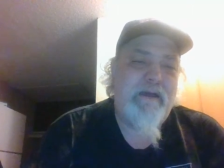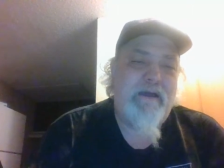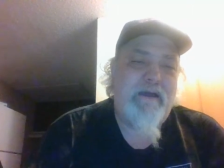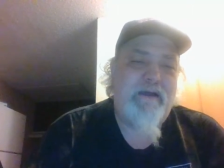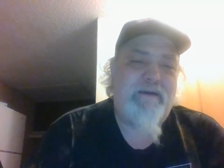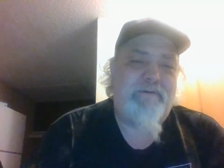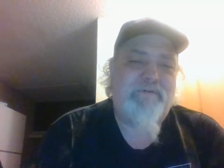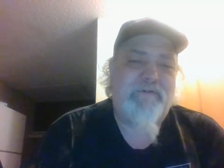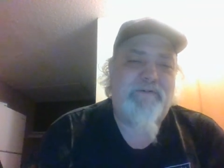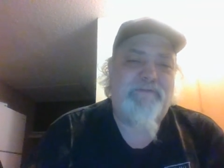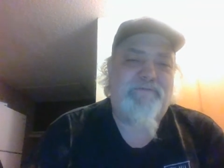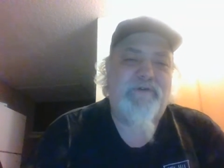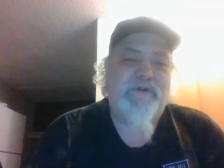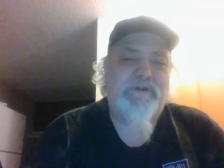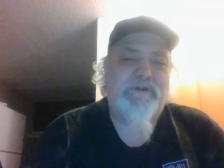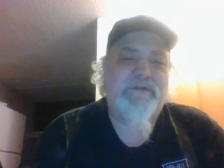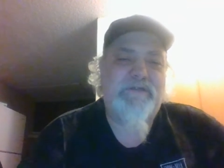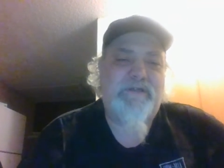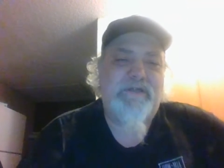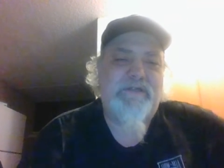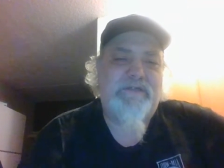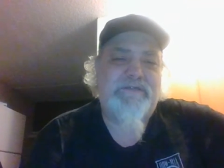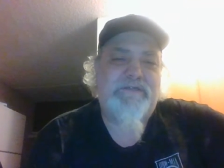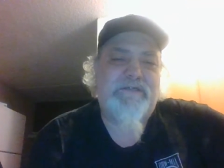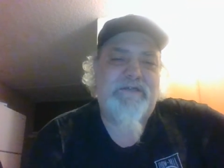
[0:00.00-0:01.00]
have reversed
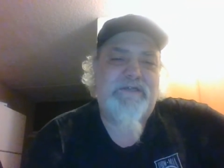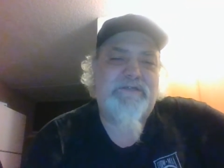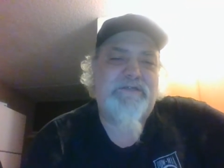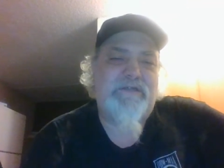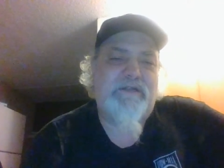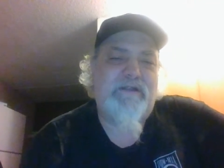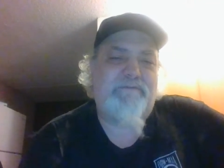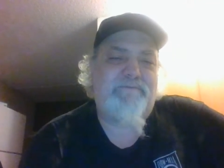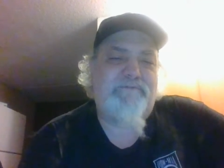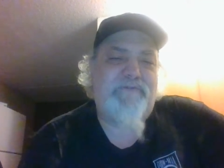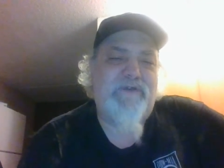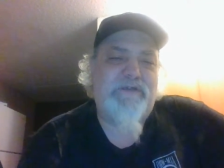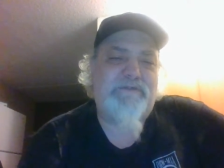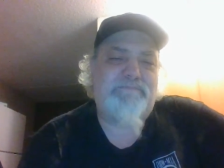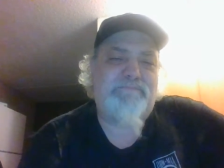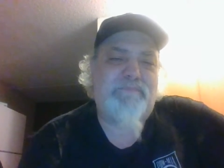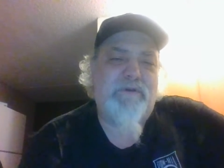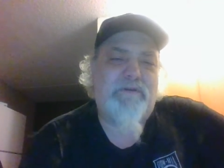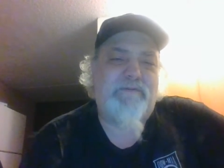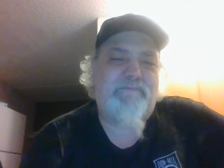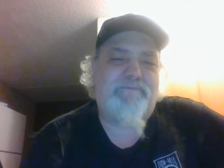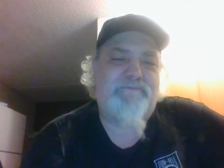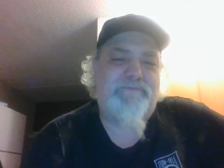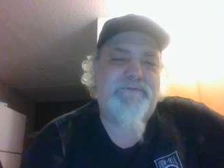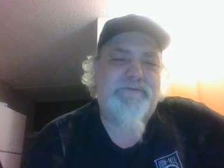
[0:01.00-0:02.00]
the decision, a Facebook
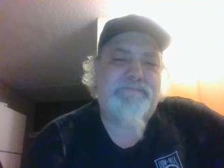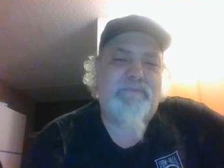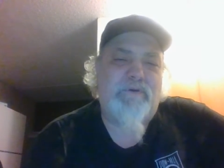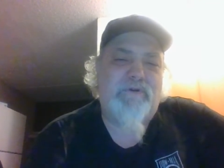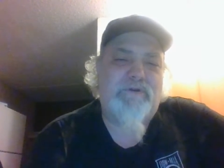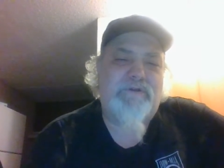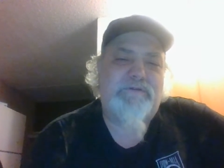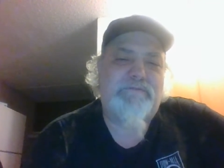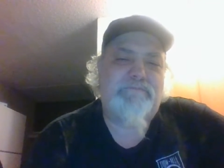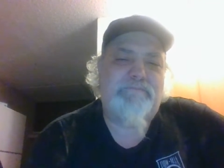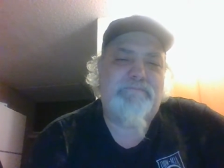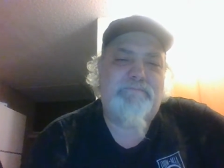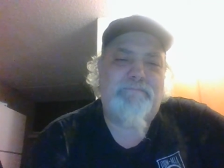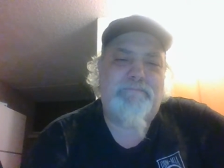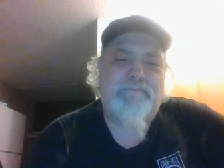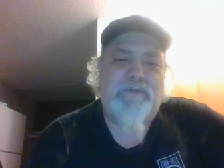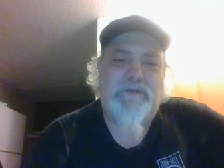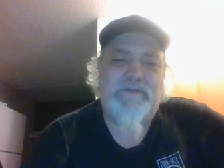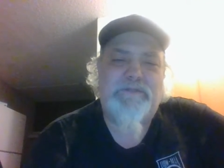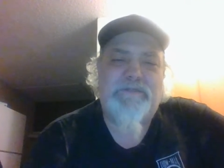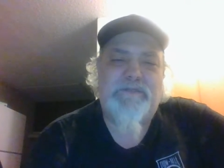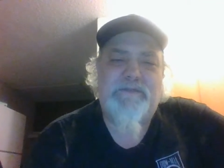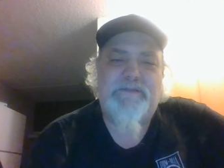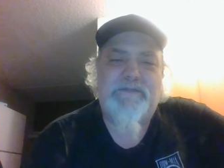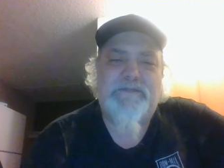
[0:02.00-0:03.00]

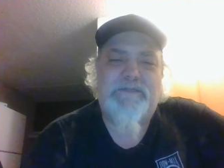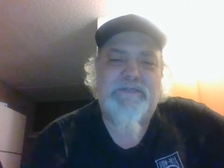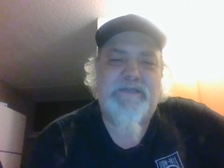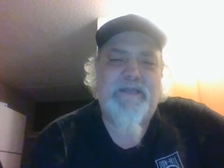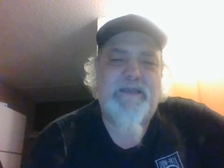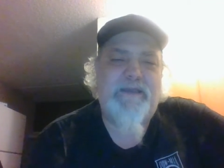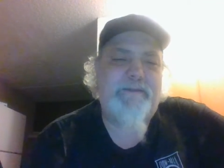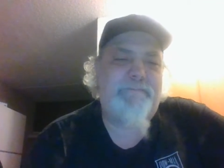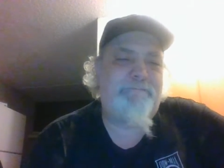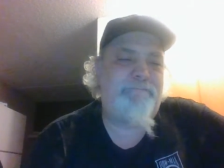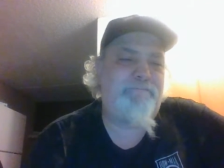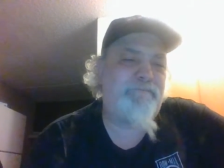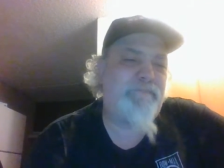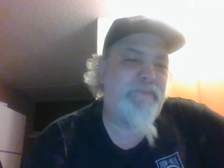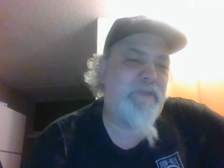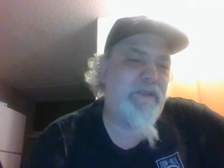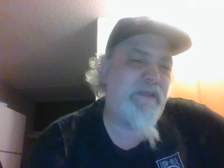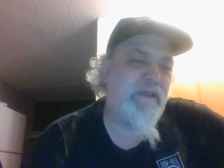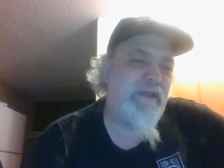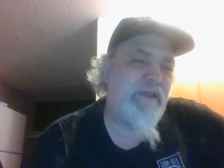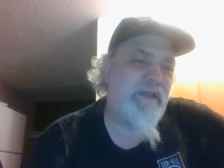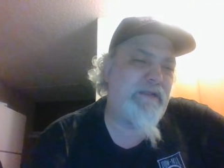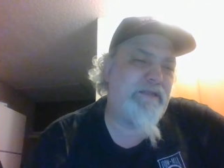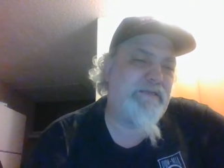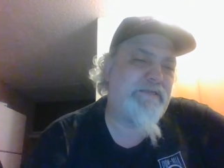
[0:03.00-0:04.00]
spokesperson said
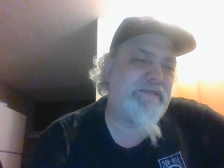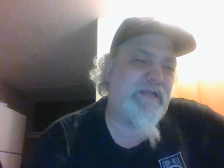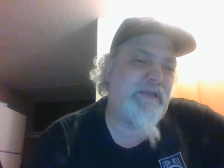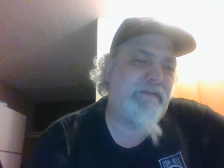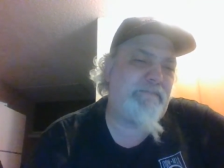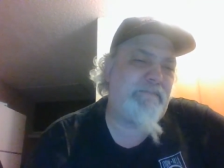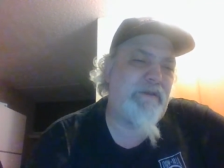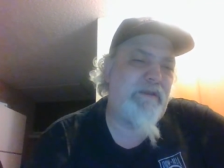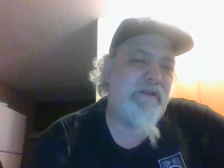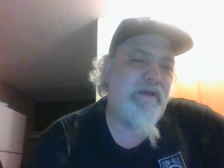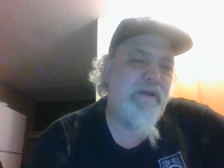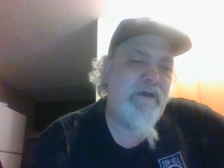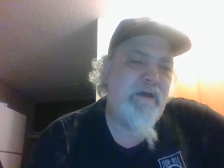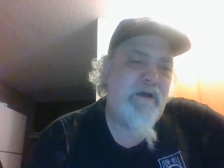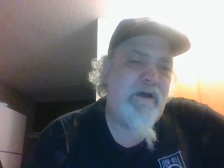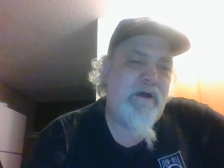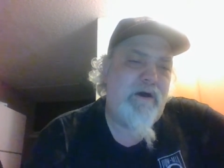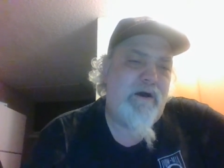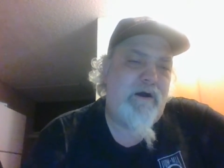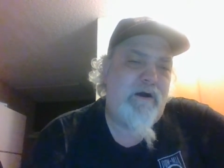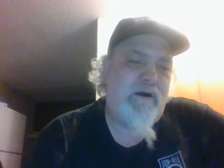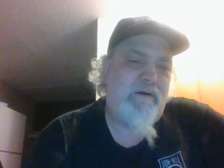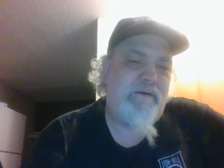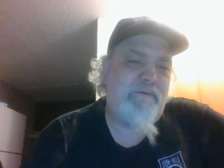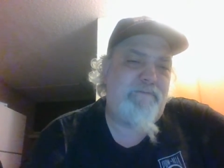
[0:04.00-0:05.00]
in a statement.
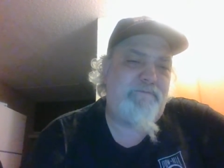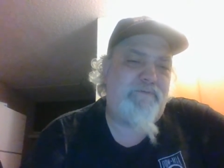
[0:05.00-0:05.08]
All